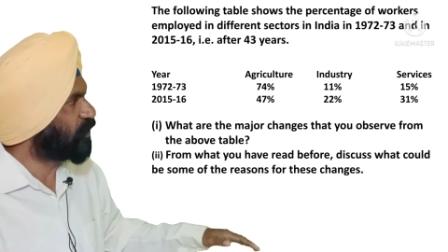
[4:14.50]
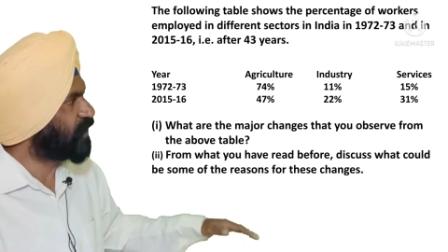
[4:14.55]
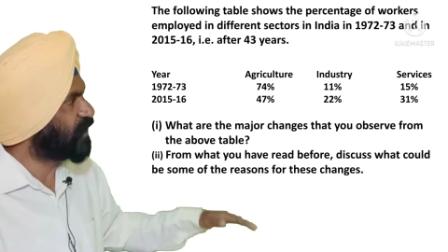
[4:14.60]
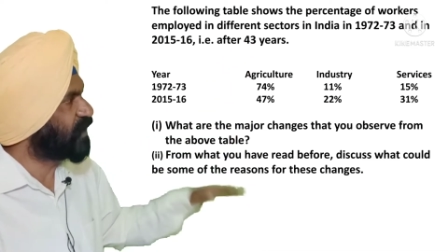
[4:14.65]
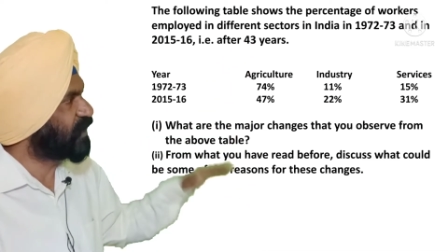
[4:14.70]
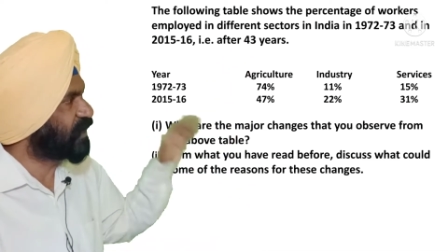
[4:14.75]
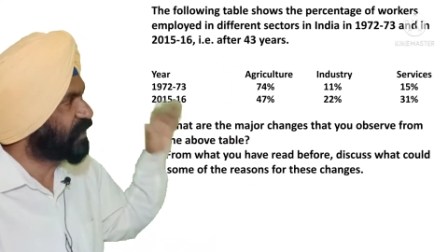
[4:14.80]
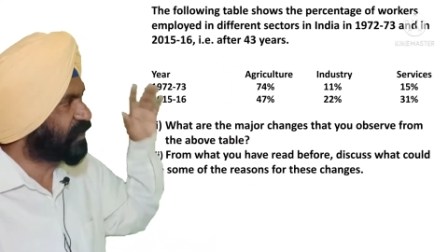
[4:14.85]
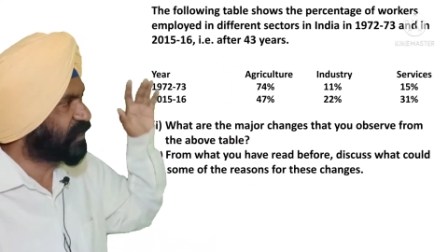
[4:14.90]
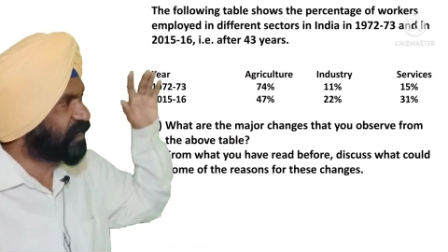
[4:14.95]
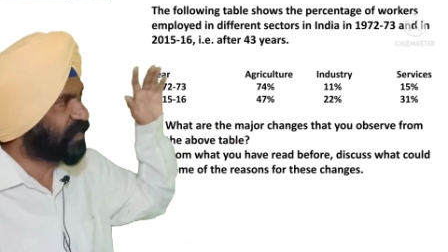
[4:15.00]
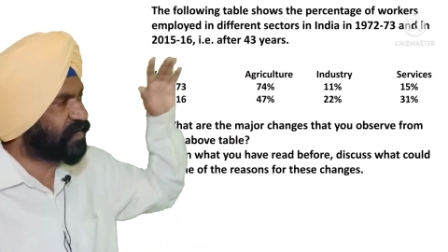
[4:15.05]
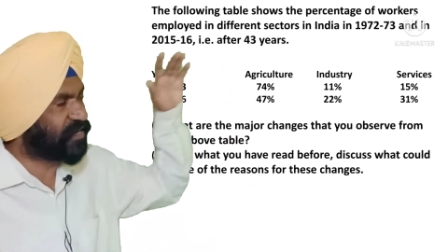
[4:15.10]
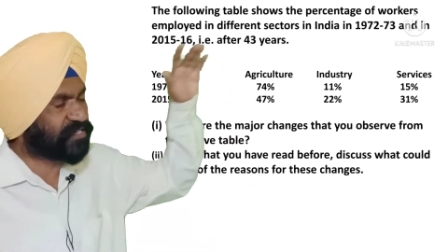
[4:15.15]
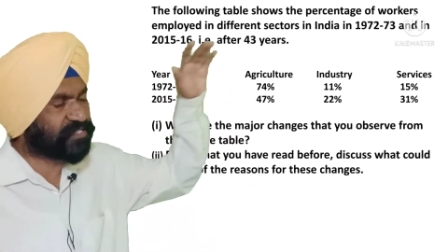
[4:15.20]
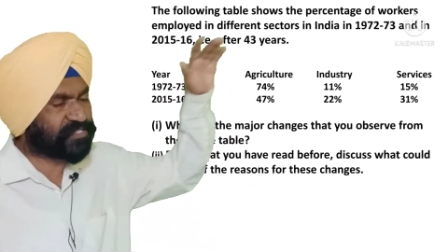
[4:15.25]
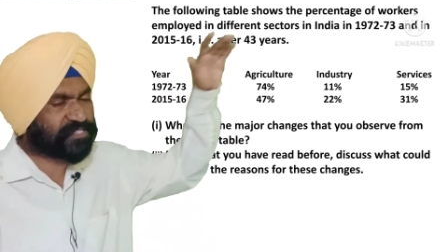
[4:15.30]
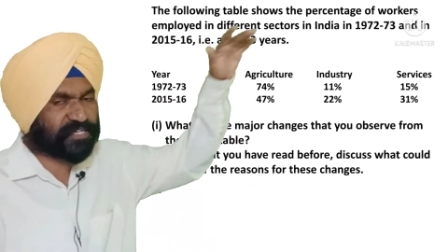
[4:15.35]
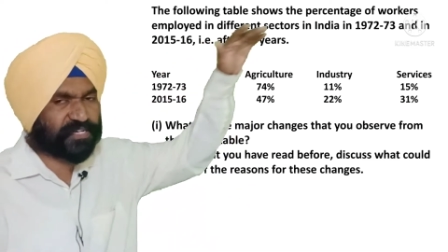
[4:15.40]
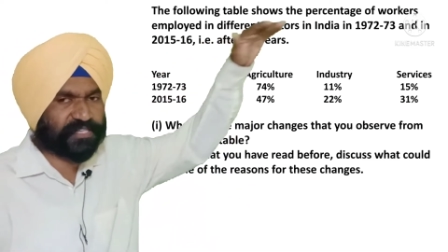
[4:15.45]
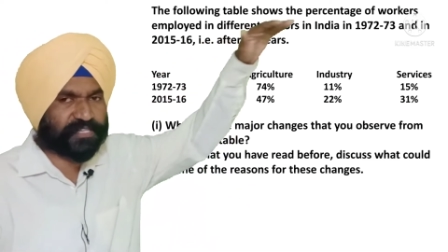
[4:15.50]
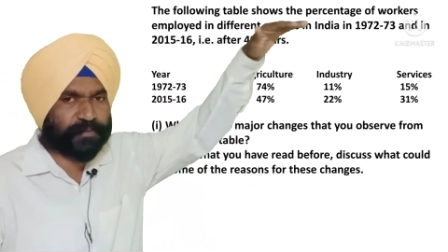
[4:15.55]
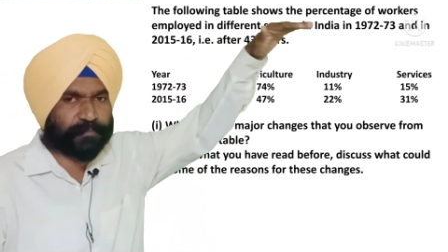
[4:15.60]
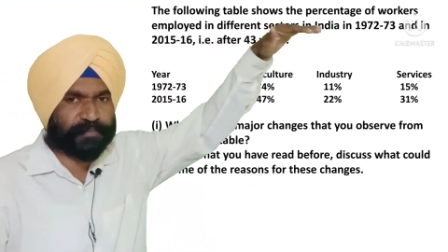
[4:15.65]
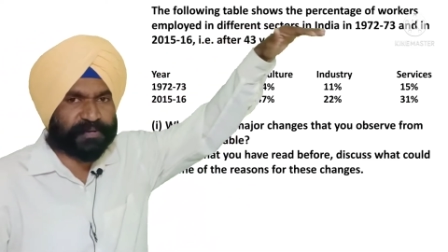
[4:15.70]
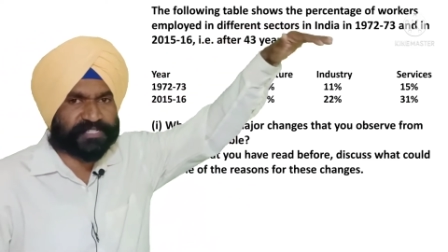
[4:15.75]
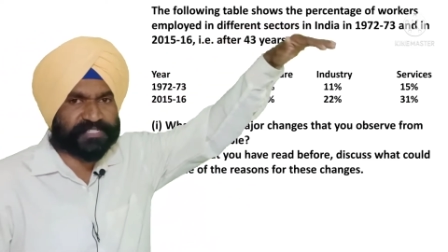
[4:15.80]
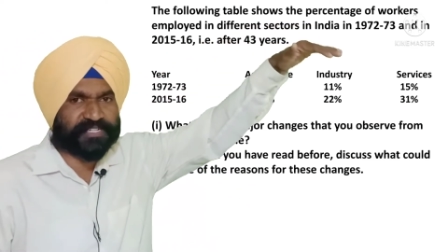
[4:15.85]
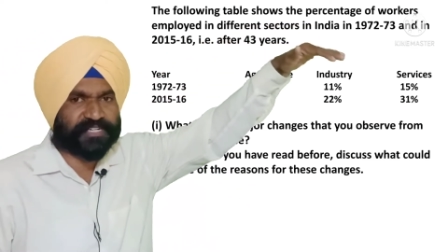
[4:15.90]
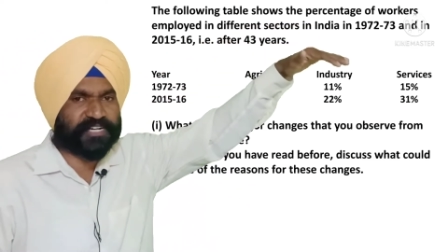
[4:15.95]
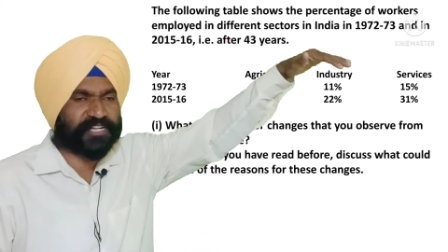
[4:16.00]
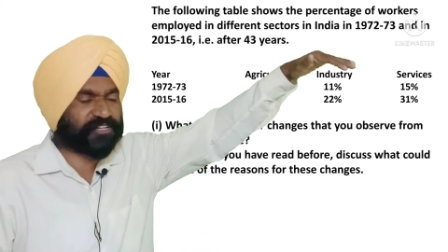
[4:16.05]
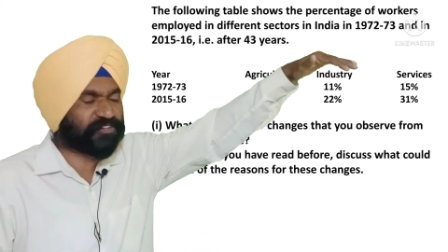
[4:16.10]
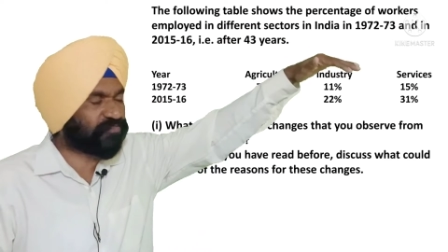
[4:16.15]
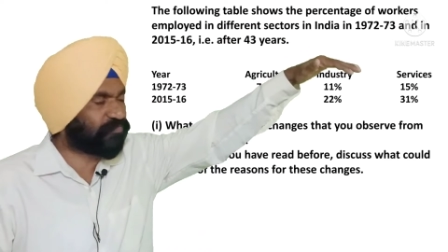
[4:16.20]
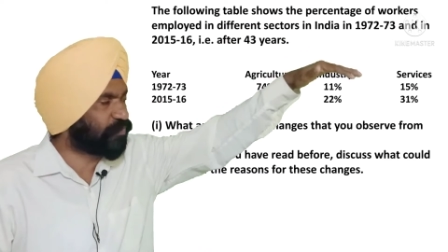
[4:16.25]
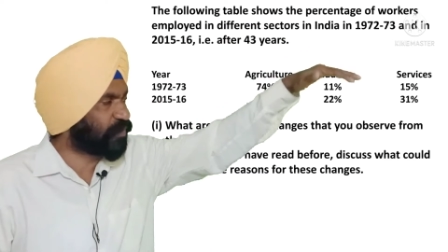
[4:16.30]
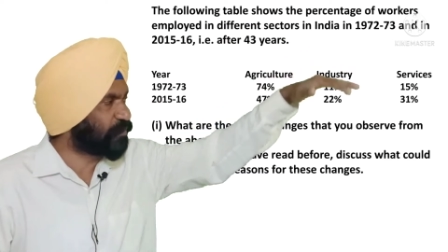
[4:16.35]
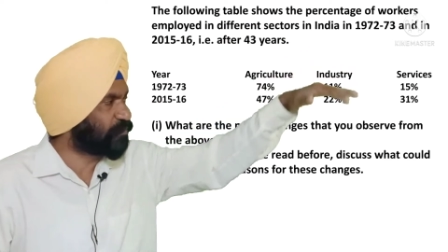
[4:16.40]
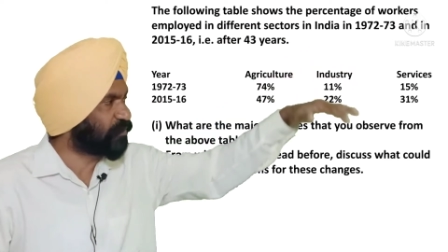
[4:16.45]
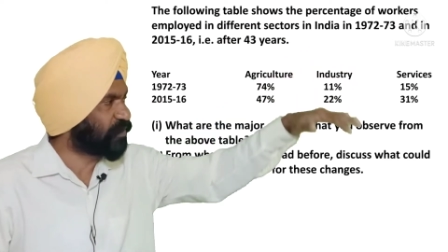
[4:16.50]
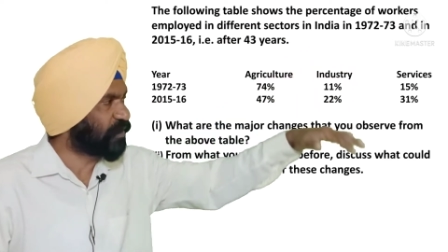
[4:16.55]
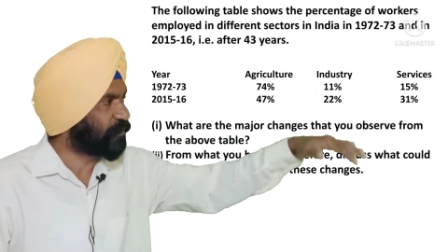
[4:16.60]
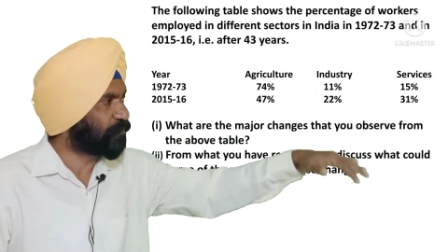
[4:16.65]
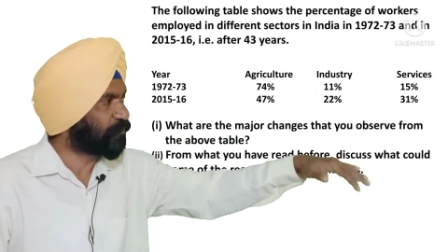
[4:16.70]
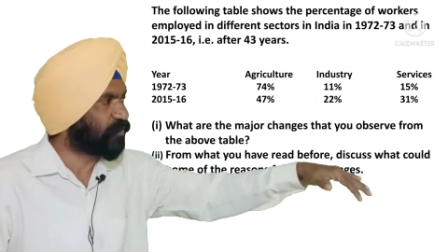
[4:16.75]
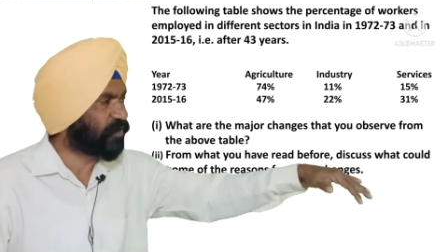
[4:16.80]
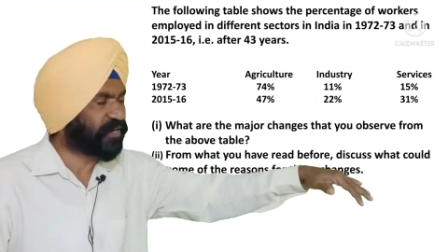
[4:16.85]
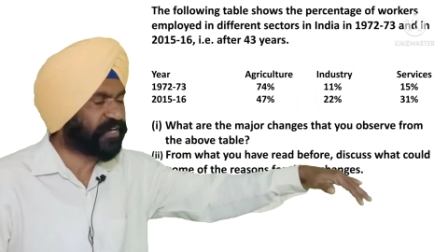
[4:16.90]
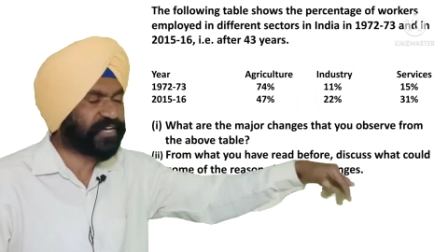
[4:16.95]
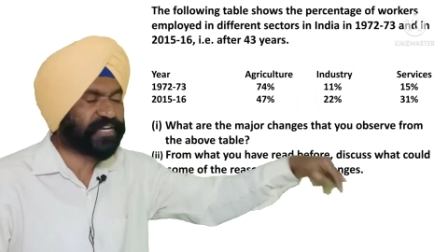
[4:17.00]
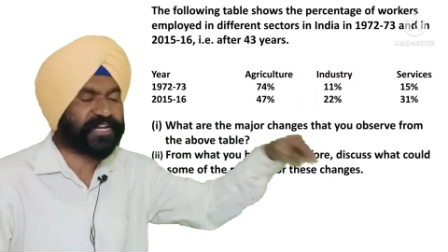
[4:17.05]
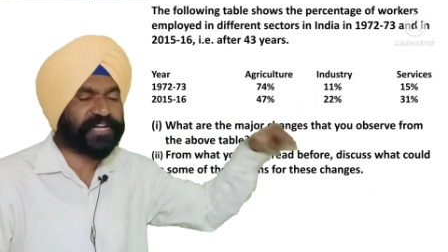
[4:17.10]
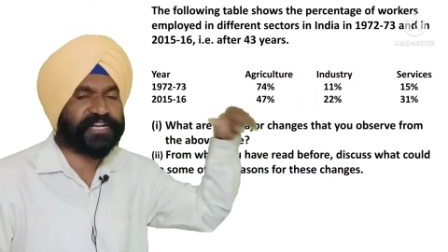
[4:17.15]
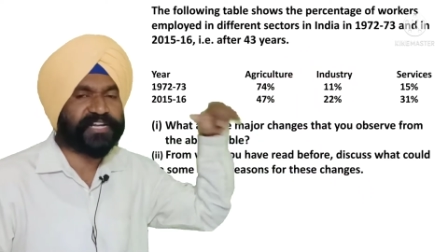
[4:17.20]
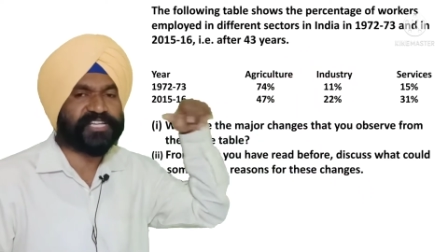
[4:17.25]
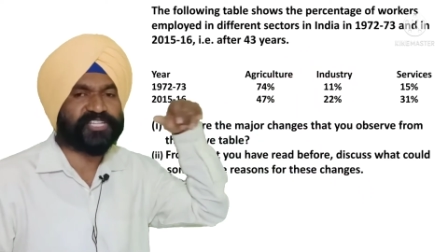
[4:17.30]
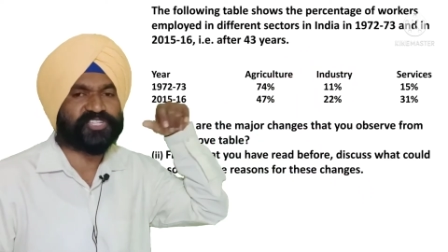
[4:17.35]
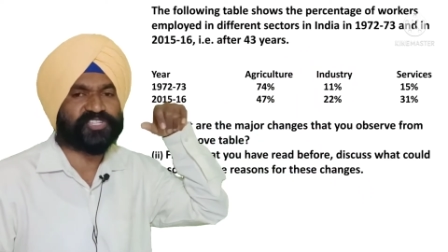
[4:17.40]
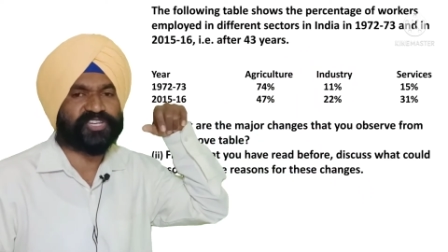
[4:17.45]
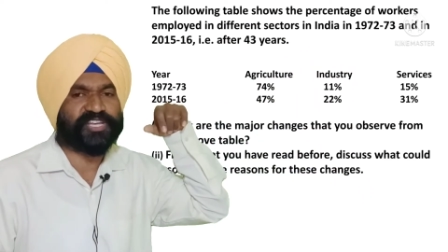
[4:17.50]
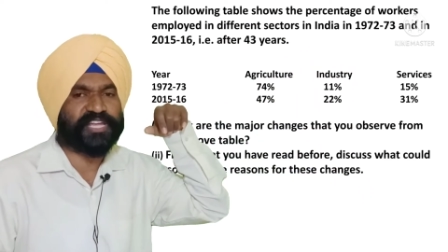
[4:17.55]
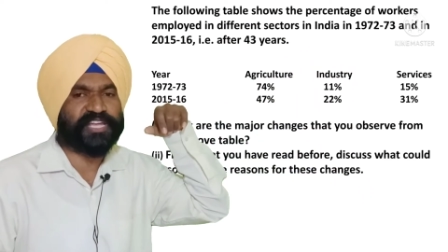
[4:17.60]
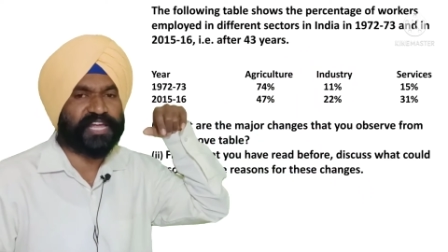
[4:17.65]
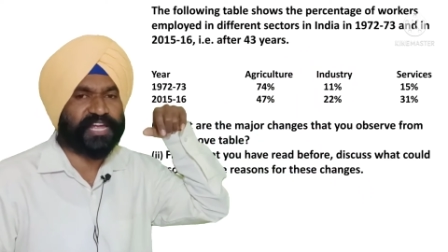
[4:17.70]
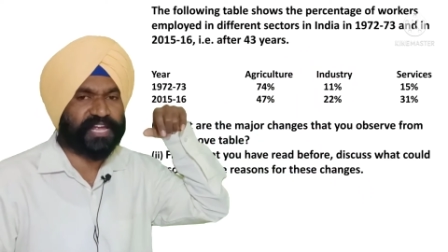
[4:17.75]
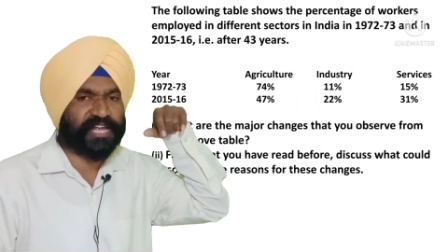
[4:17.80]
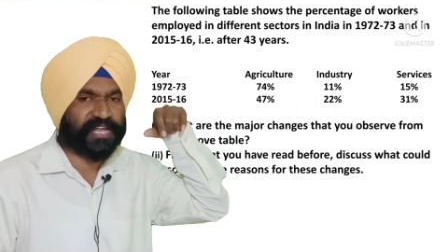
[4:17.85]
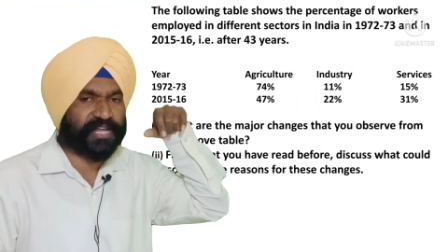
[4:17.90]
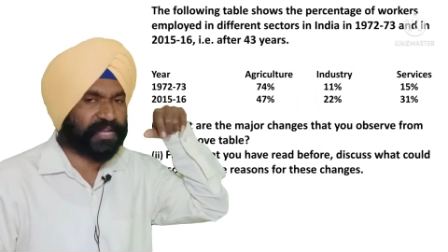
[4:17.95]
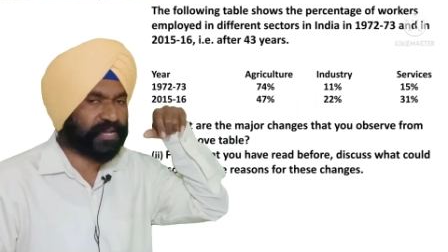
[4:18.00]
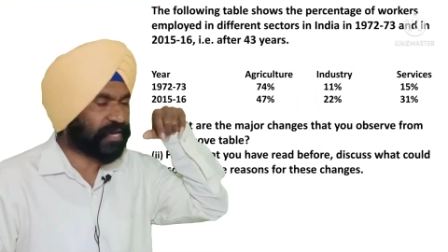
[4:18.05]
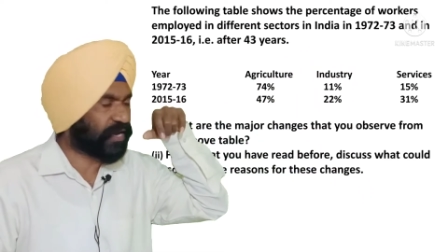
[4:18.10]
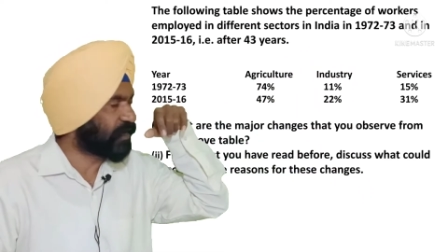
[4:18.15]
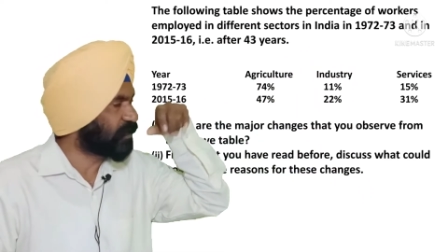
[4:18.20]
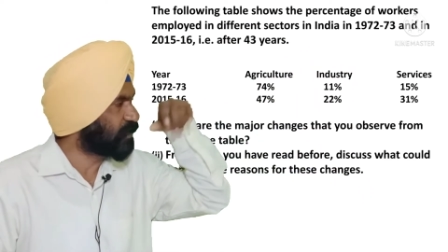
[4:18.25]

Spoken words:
agriculture, the percentage of people employed in industry and the